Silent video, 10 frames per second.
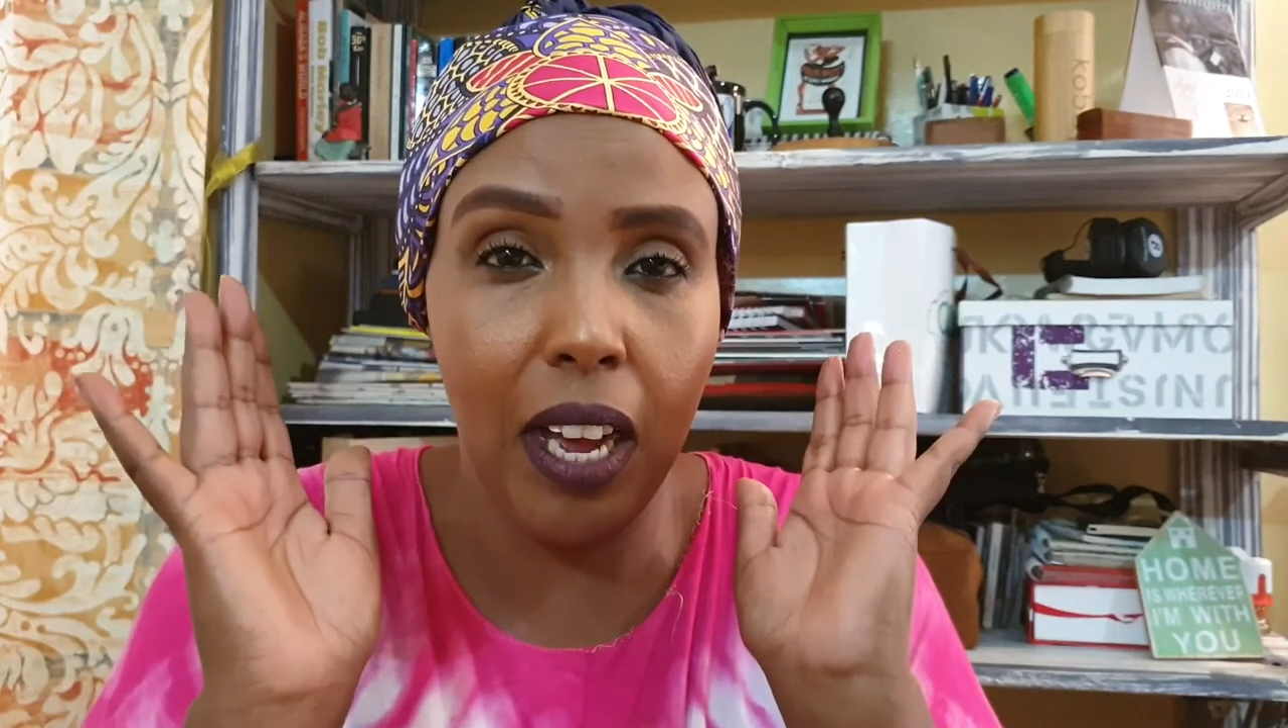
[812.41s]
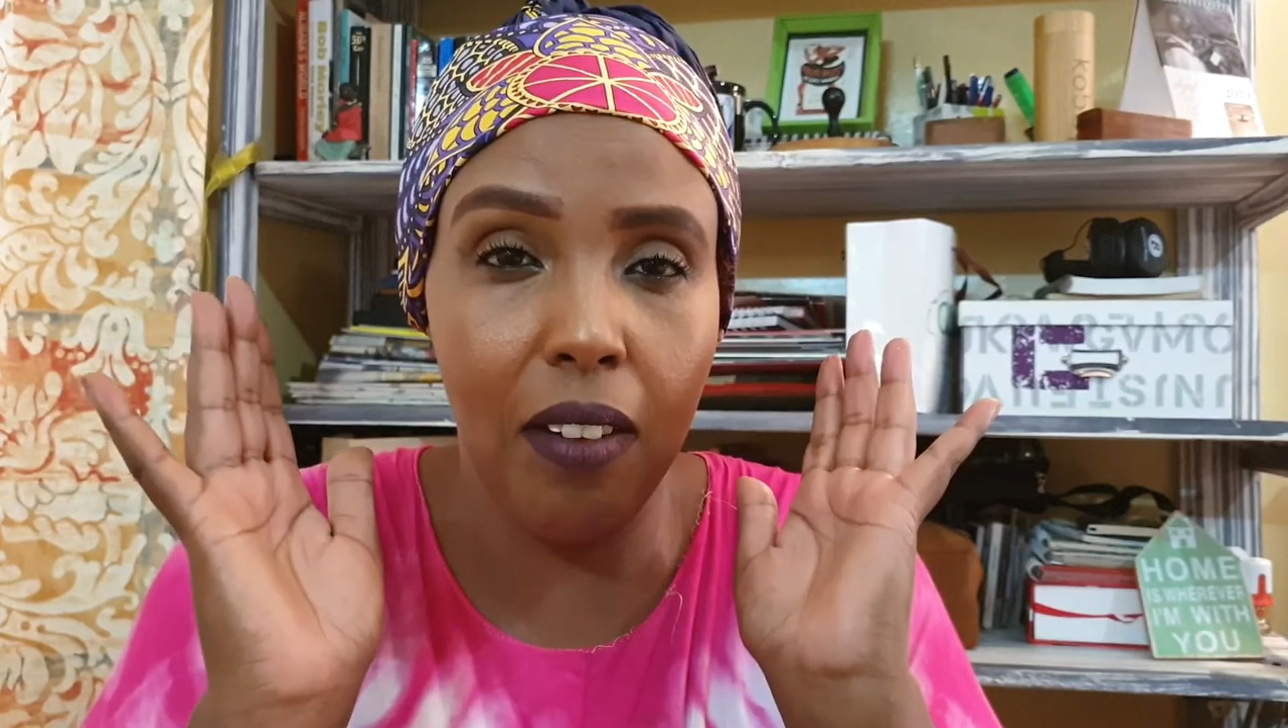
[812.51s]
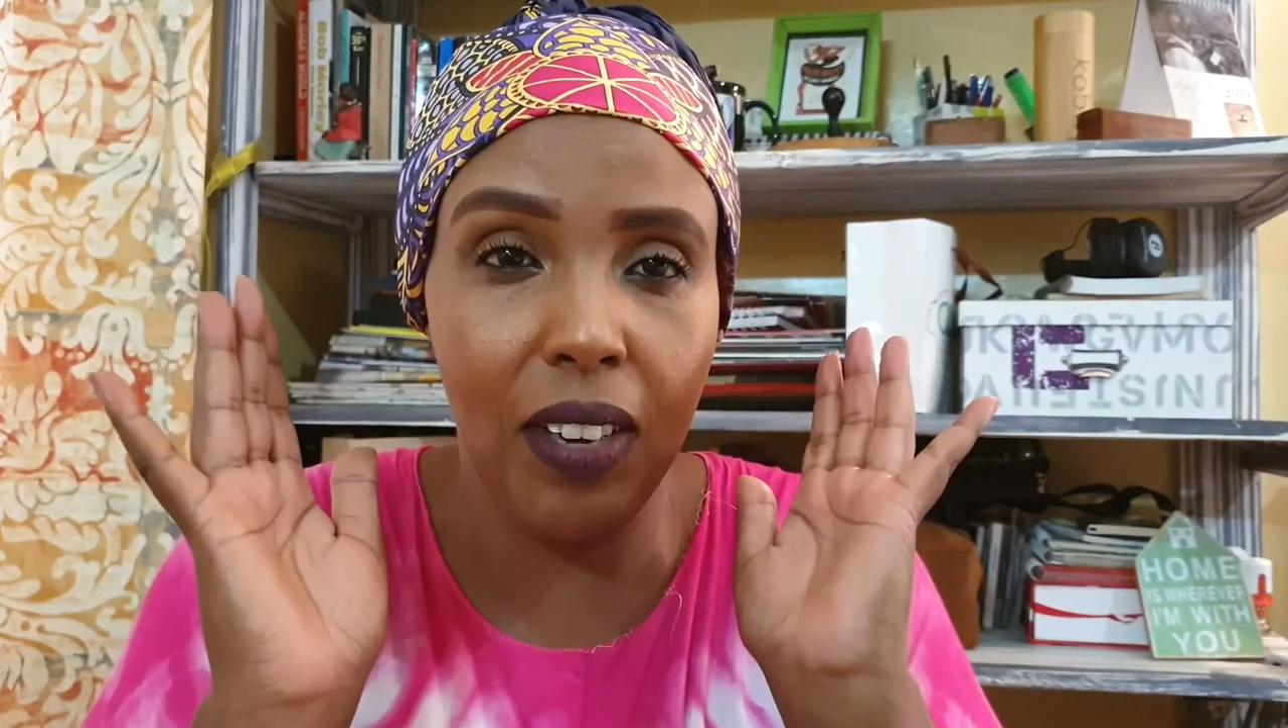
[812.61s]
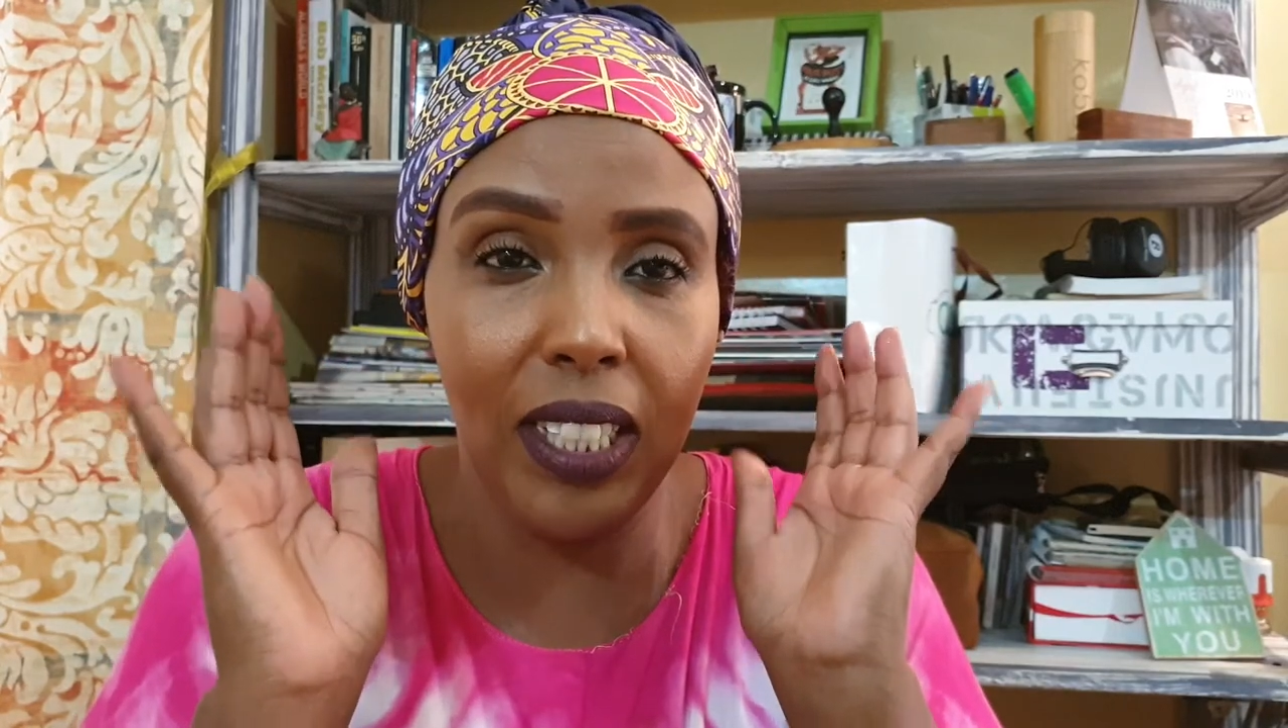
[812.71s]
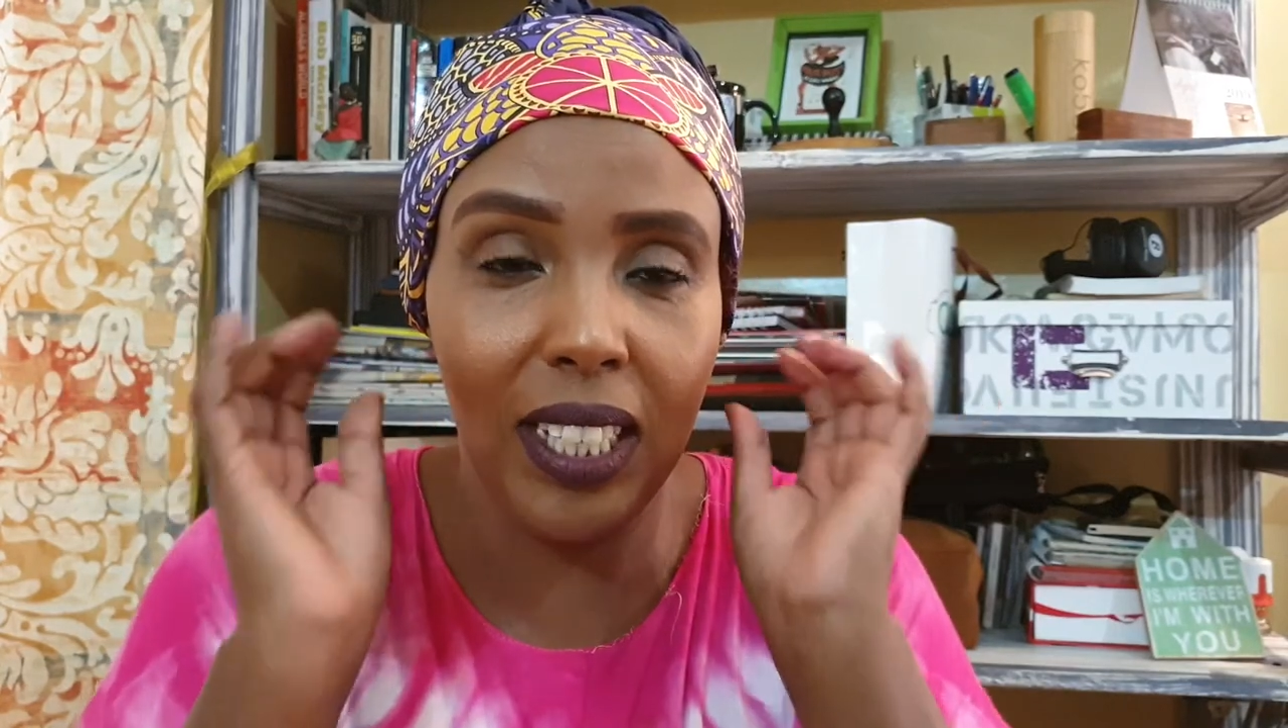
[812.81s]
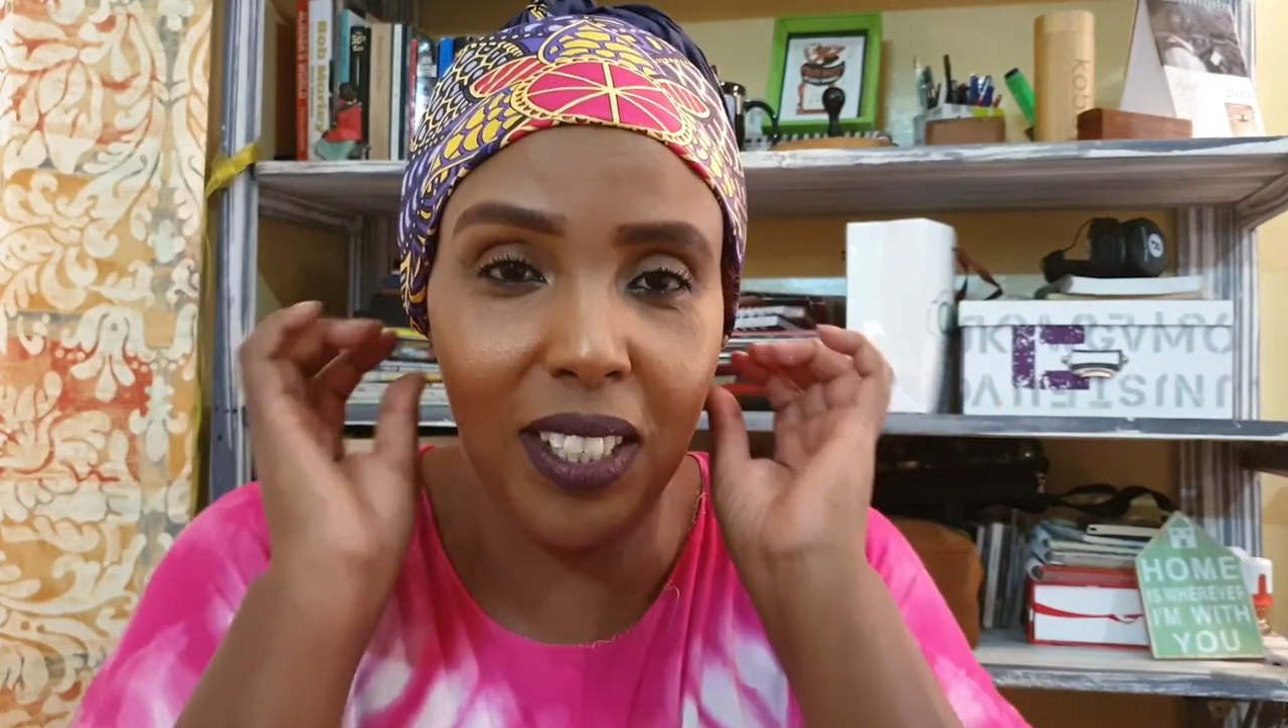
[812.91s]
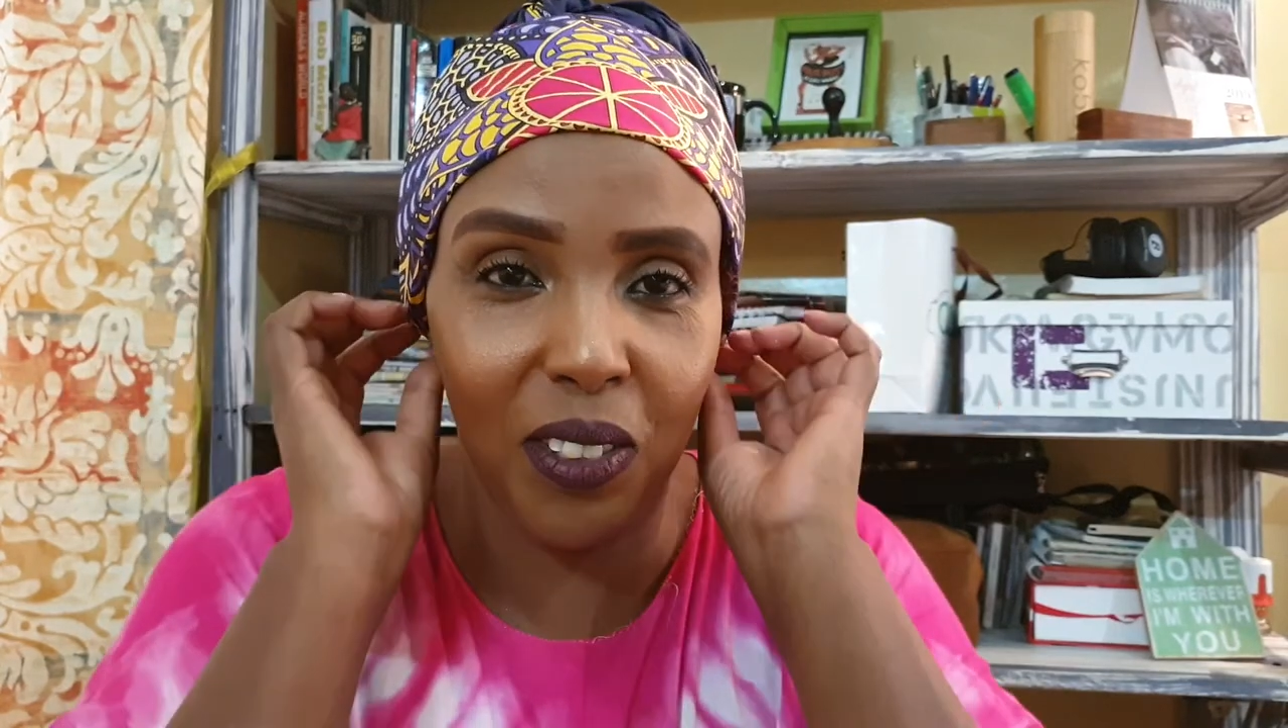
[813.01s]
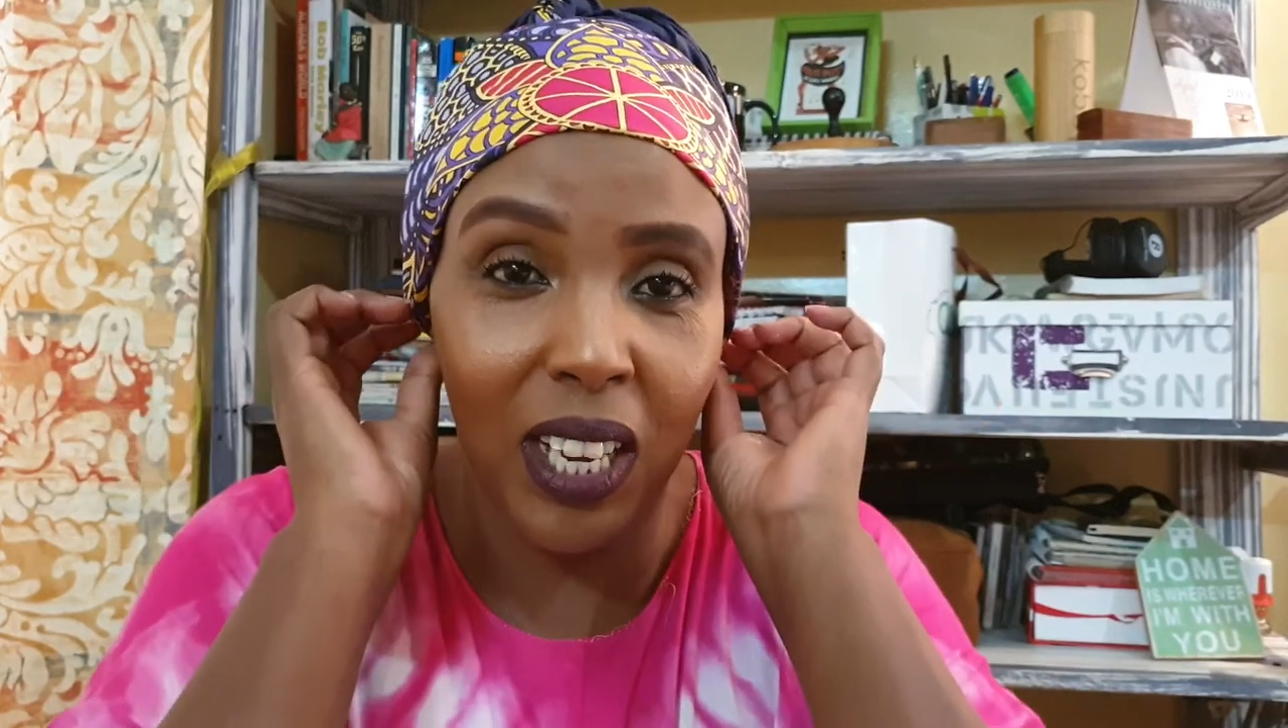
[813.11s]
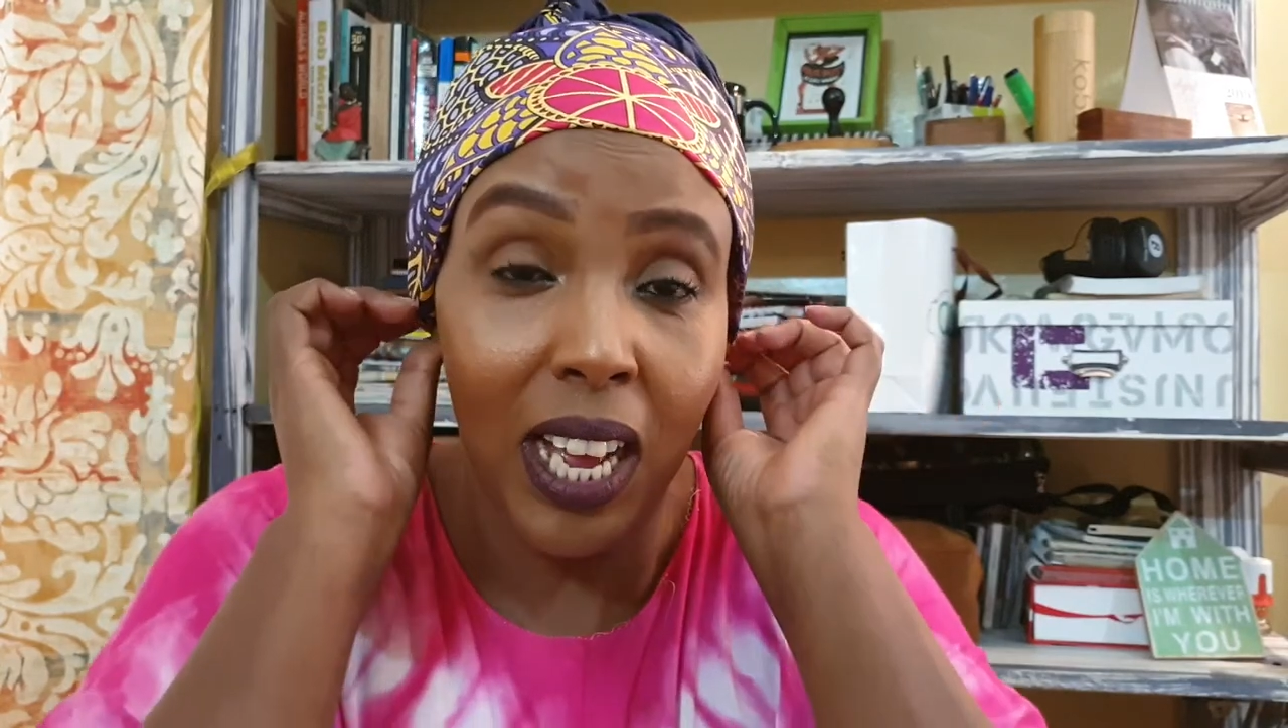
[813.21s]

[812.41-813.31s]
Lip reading: I have eyeshadow.